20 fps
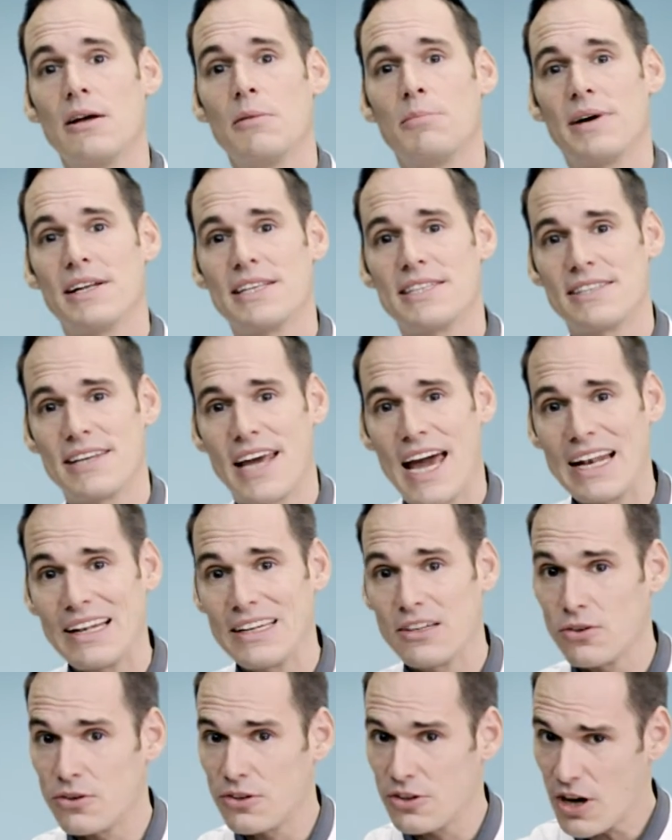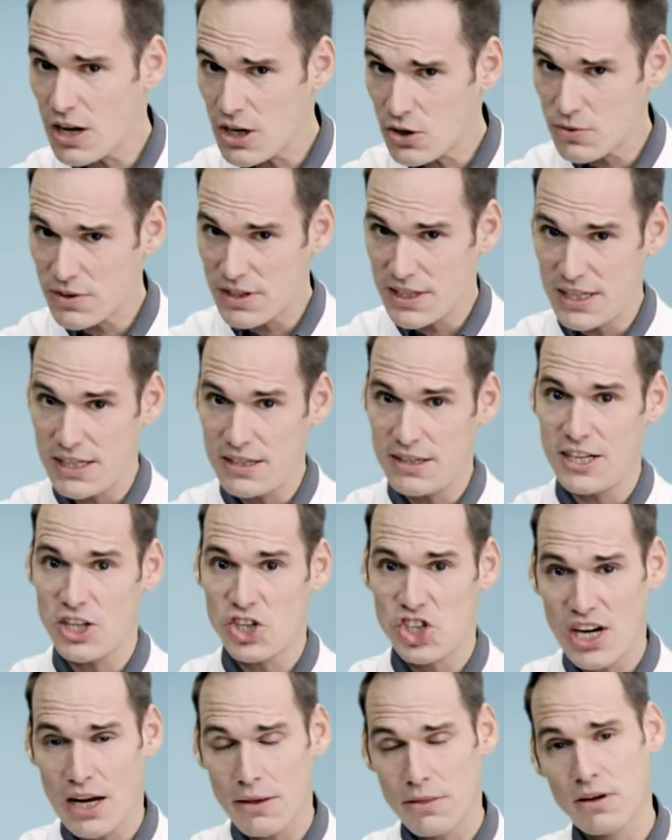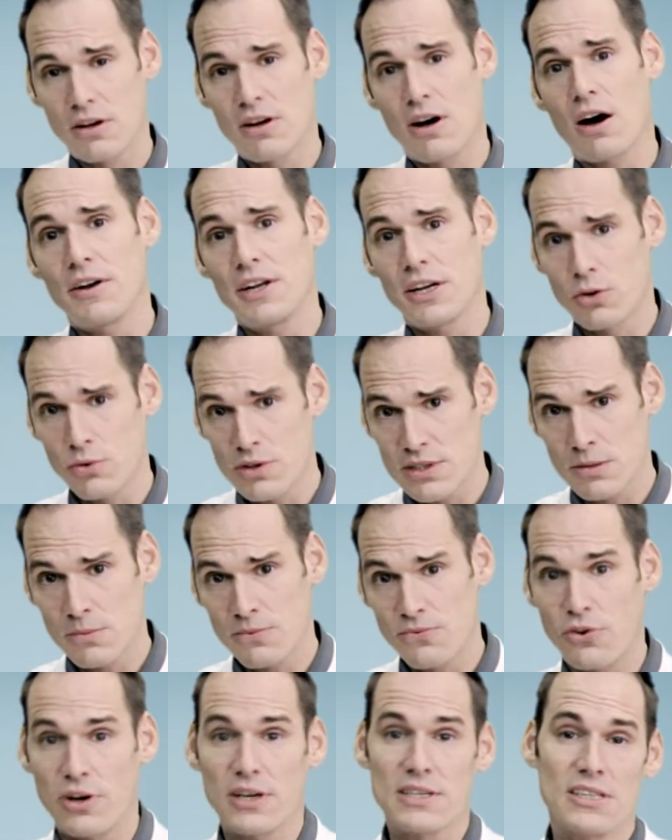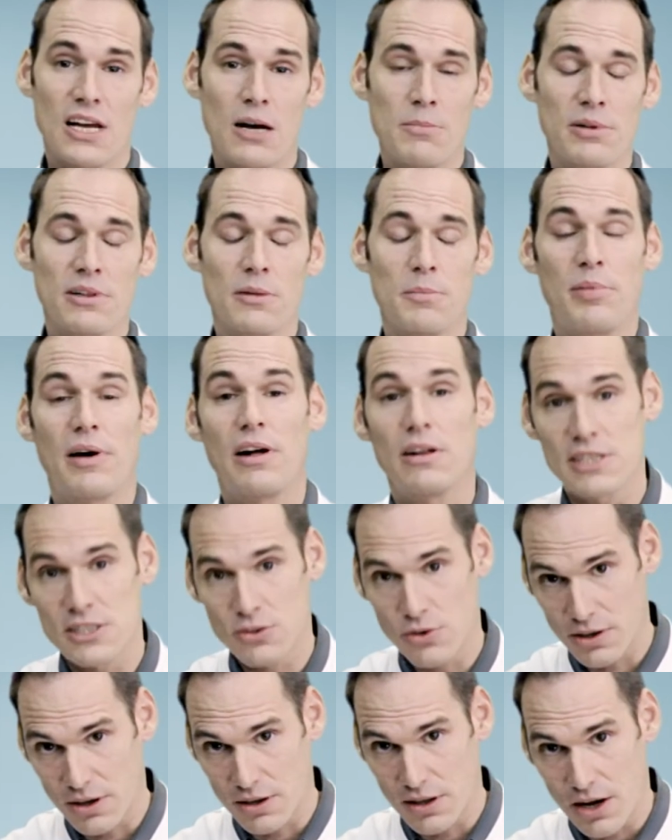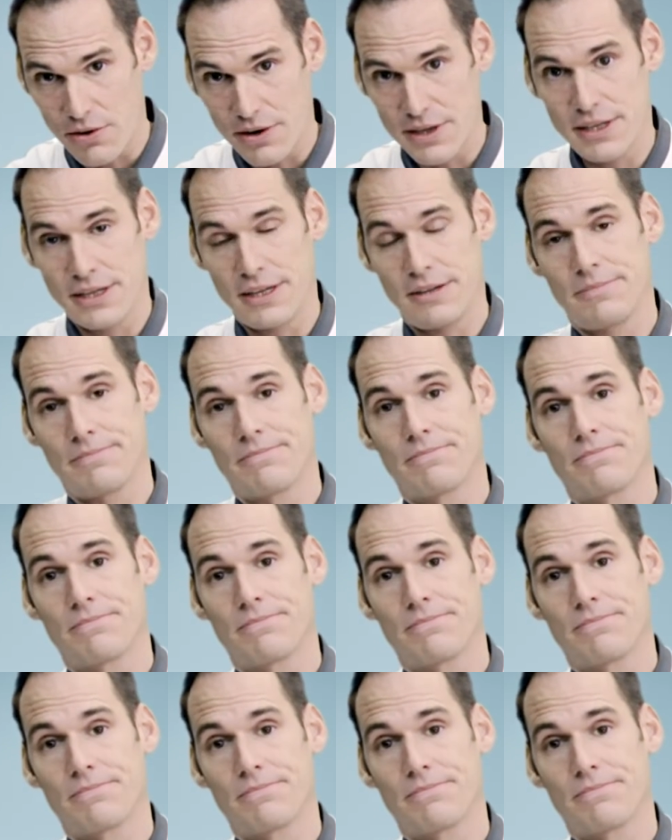but sadly do not routinely check the cardiac rhythm, for example, pulse regularity.